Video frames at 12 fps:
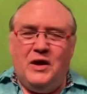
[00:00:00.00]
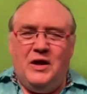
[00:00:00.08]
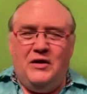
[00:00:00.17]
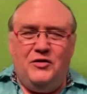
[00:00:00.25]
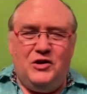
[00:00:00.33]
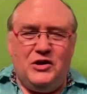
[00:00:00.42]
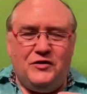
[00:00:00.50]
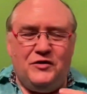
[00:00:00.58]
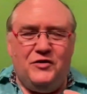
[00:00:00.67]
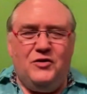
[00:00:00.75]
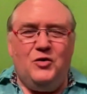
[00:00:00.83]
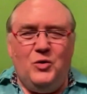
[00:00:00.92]
If you just
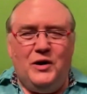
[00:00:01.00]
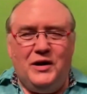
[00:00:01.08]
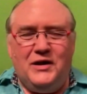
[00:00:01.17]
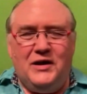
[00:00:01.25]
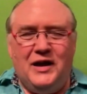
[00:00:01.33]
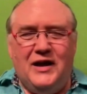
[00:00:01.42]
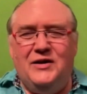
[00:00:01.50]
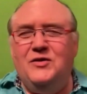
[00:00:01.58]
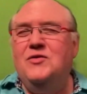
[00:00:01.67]
do it and you